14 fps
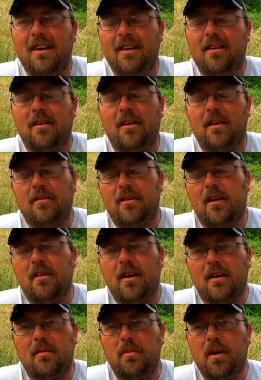You can turn
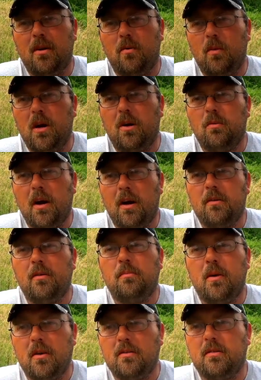out to be a
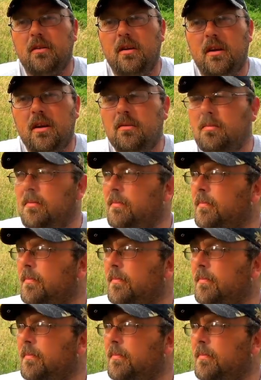well-rounded person, you know.